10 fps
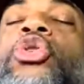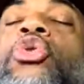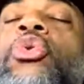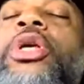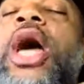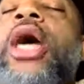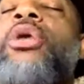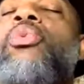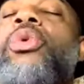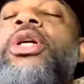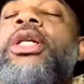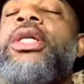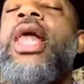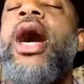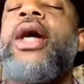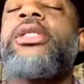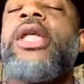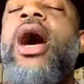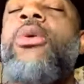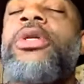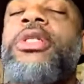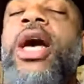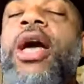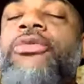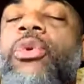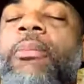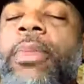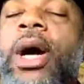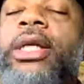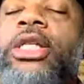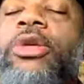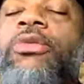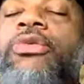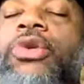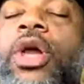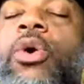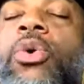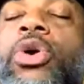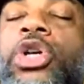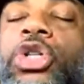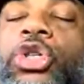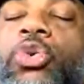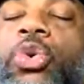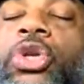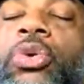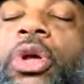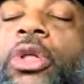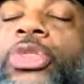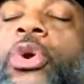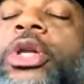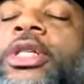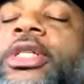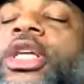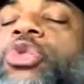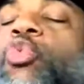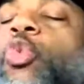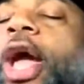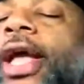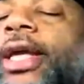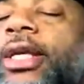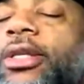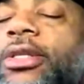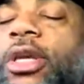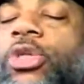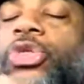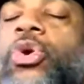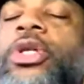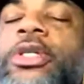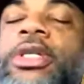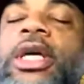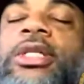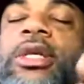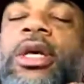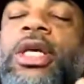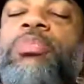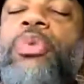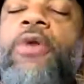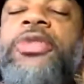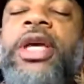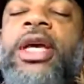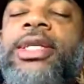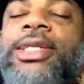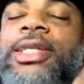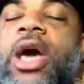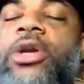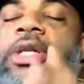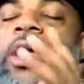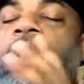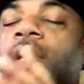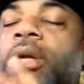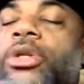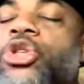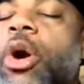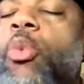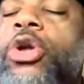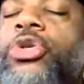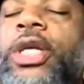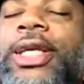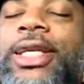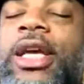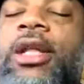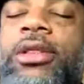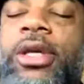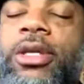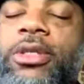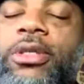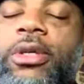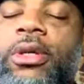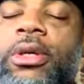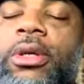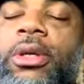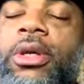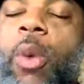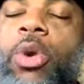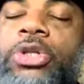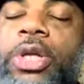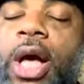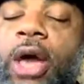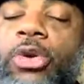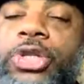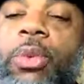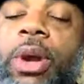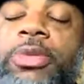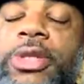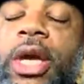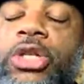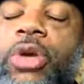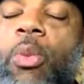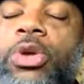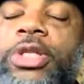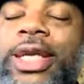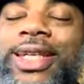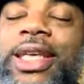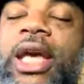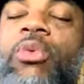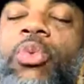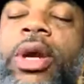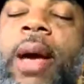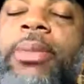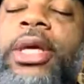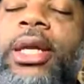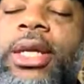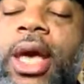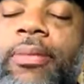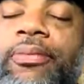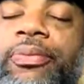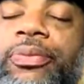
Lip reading: You got to realize now it's time for money to flow to you. 36 ways. 36, his birthday is Saturday. So I want you to get this. I want you to understand what I'm saying to you. I want you to get what I'm getting at.